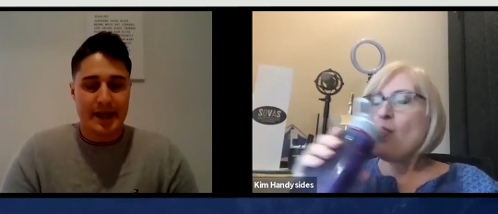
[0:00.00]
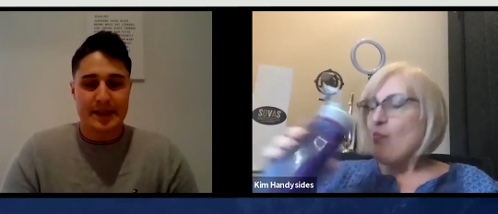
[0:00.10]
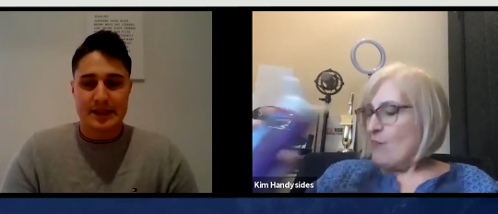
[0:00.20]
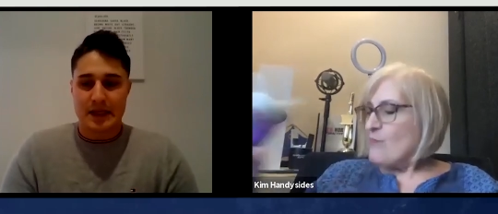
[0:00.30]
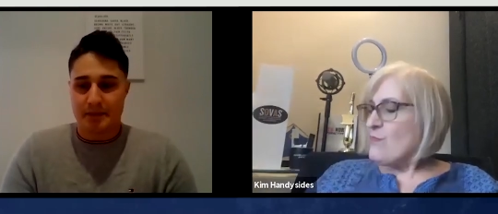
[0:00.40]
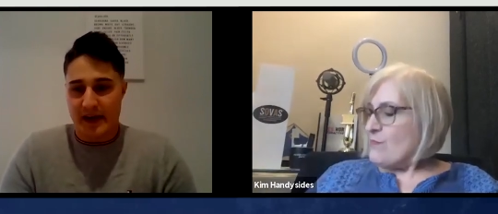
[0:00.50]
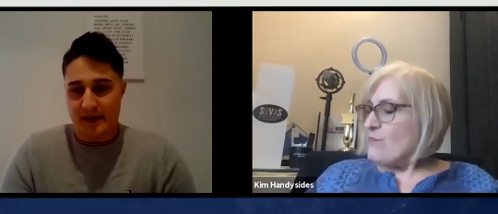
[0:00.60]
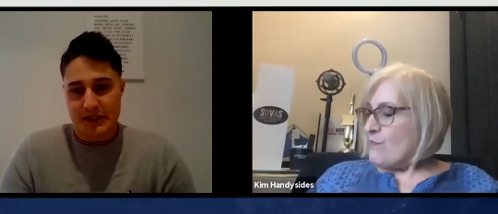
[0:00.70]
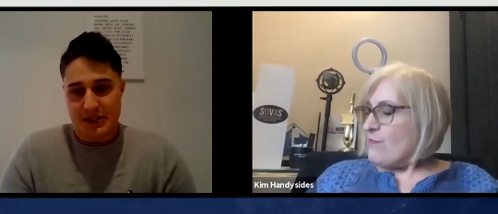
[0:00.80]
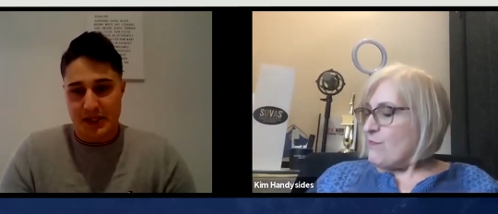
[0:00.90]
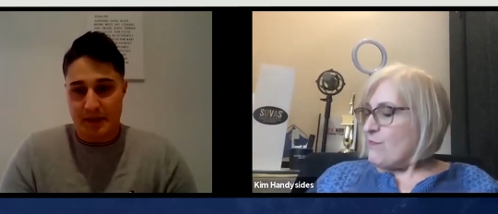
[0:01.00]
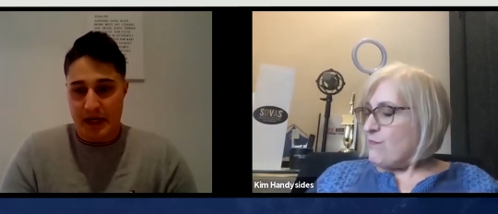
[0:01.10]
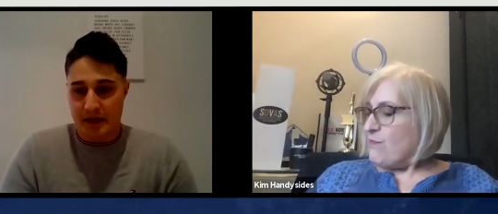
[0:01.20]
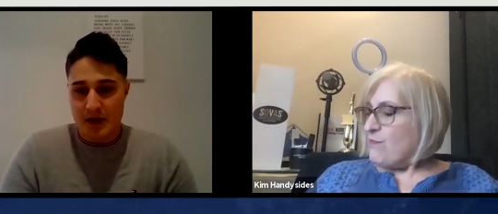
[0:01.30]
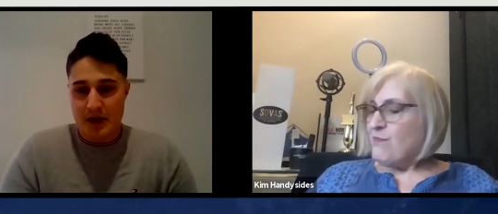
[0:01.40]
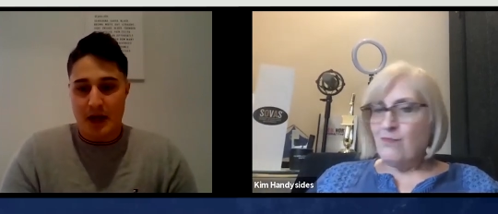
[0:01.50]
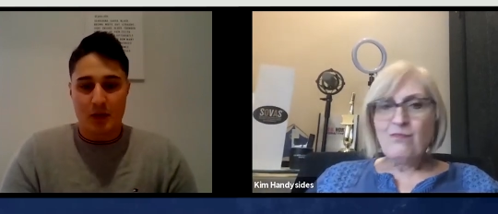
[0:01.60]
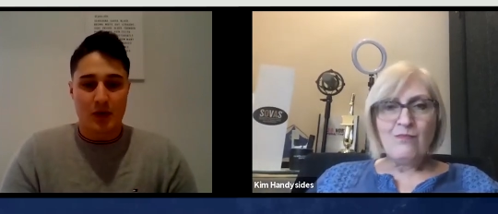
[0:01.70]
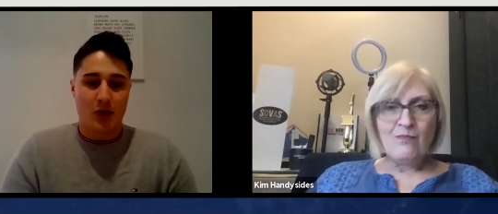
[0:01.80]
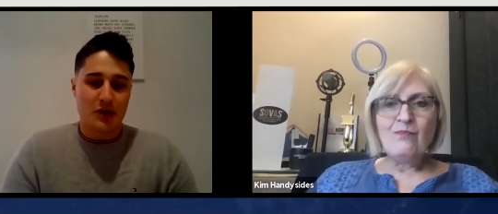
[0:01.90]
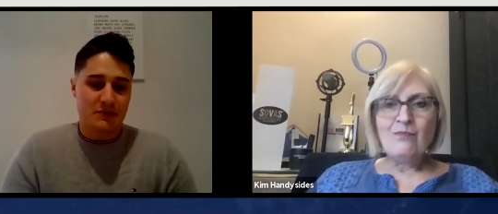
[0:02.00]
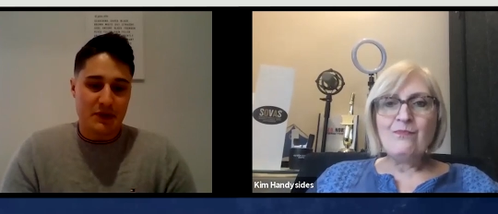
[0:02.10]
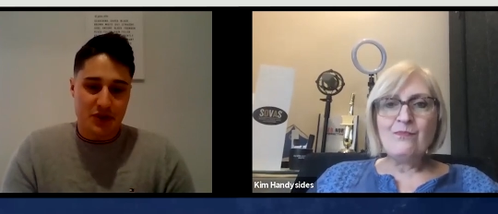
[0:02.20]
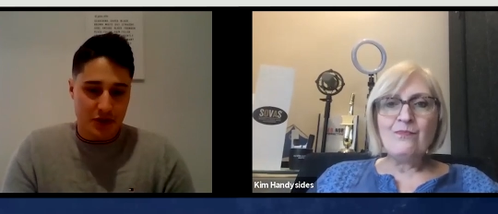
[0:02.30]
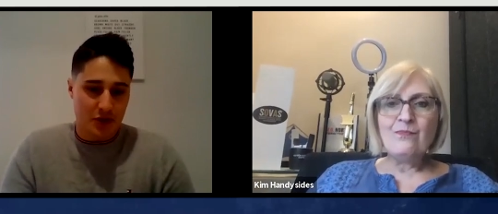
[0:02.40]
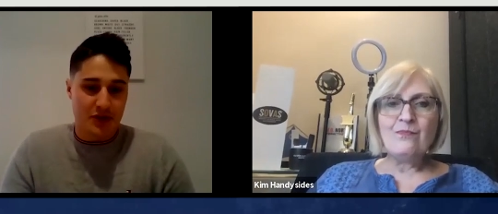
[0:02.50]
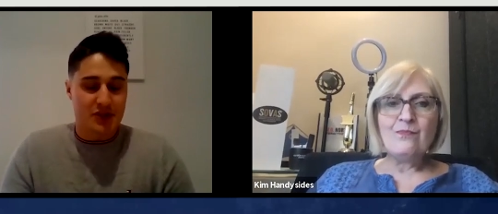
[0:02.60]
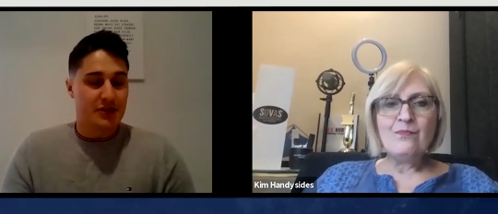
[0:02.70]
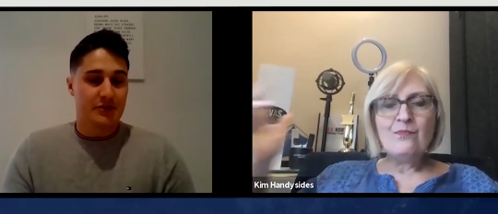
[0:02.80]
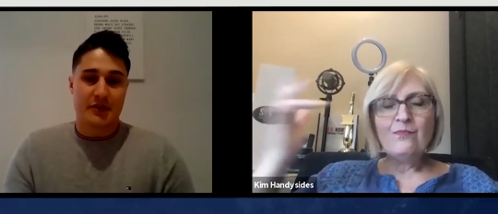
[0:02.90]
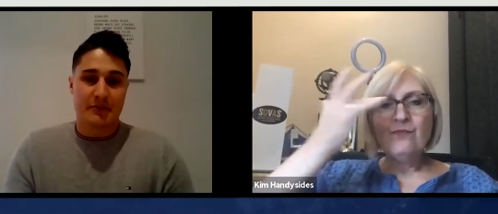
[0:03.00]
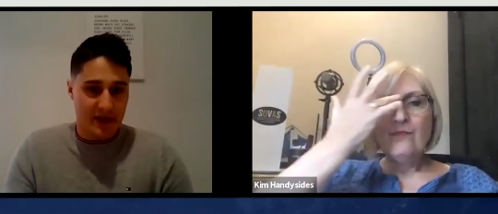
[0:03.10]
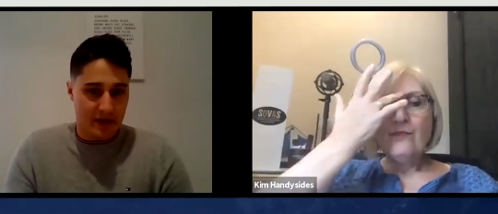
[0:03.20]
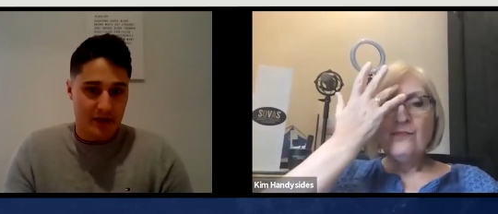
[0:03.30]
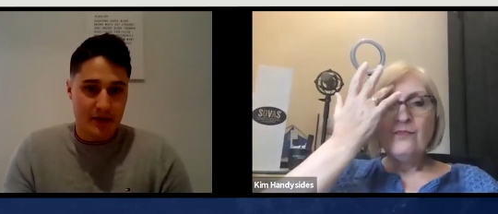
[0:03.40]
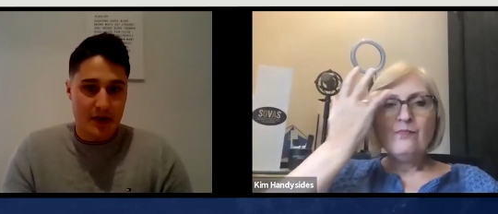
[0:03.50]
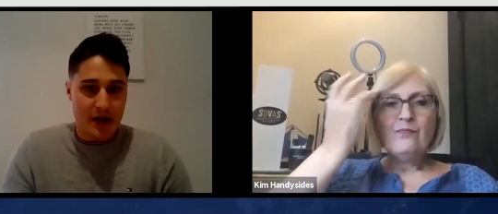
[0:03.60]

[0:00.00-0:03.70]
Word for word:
Speaker 1: It is a balance. I mean, it will always be true, the sooner the better.